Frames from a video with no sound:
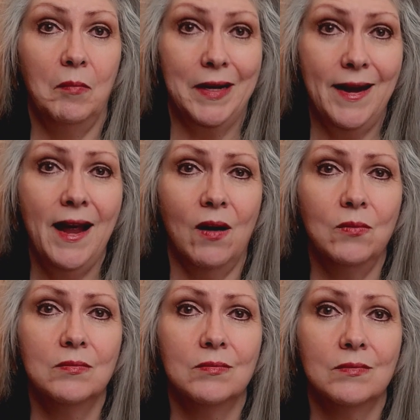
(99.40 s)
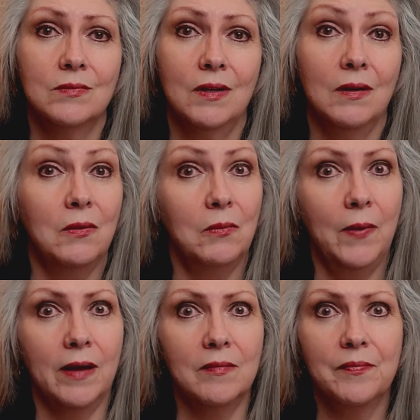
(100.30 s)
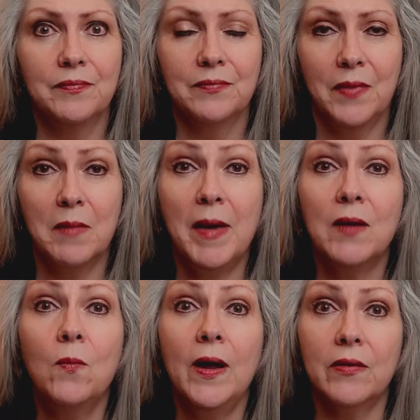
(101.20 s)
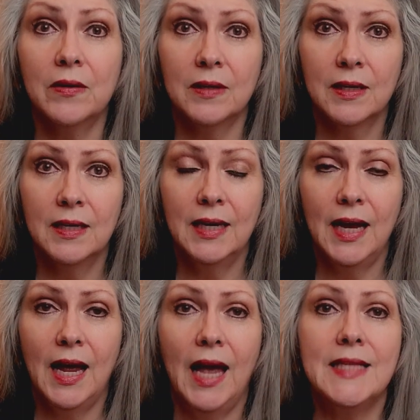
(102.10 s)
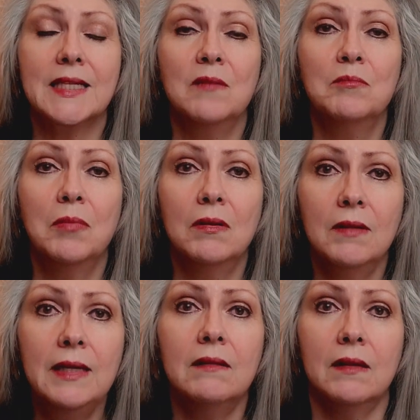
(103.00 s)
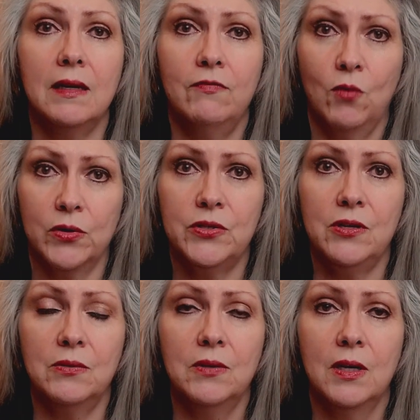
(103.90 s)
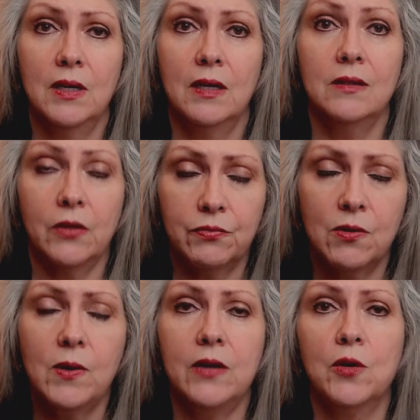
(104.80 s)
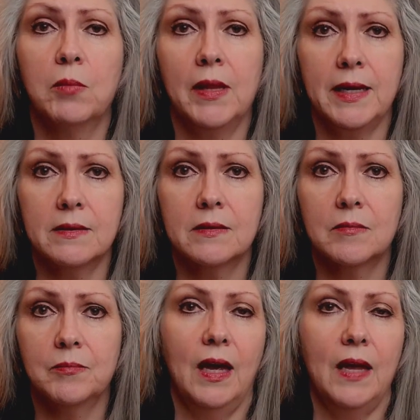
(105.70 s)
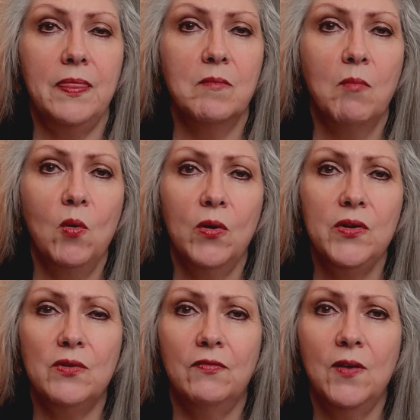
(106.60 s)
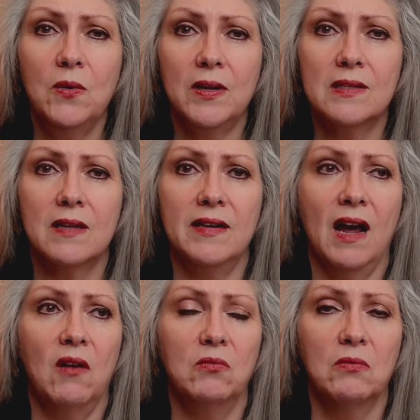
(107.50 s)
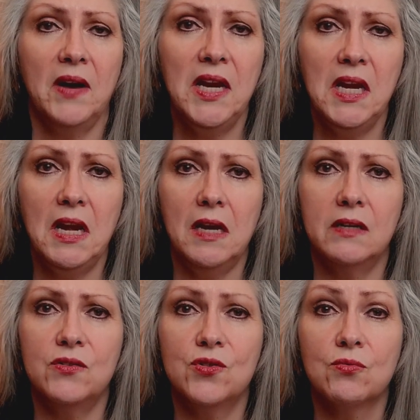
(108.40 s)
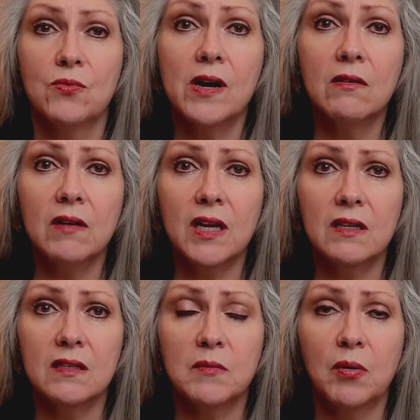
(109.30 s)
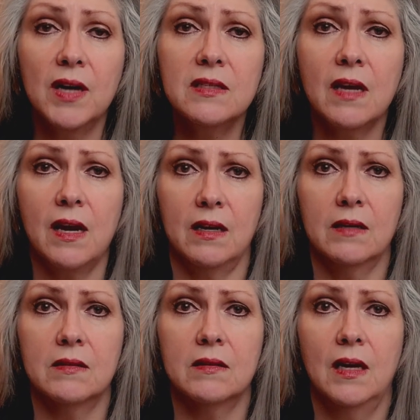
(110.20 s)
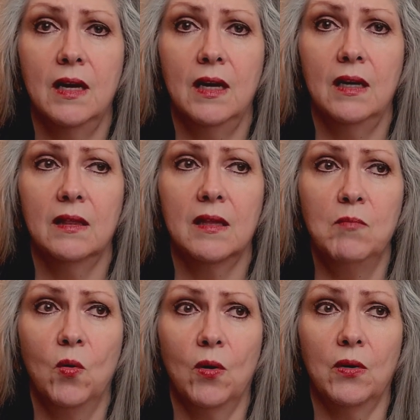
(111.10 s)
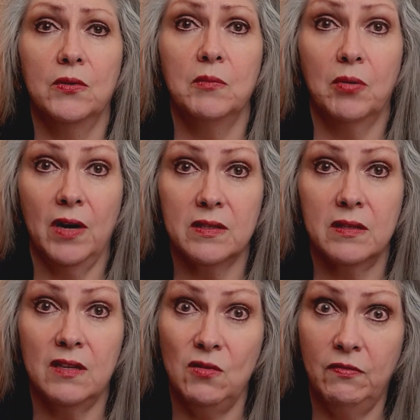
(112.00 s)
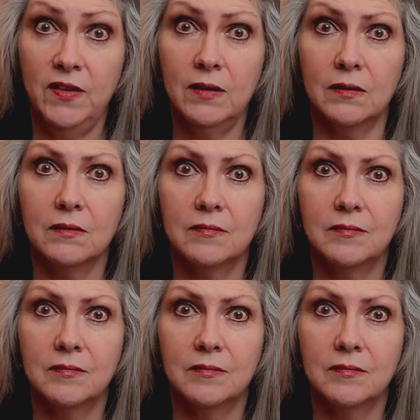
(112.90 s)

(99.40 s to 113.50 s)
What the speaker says: But now, well, the bad weather has completely forced you to throw out your plans. And the more you focus on how rainy and dreary and depressing it is, the more depressed that you feel.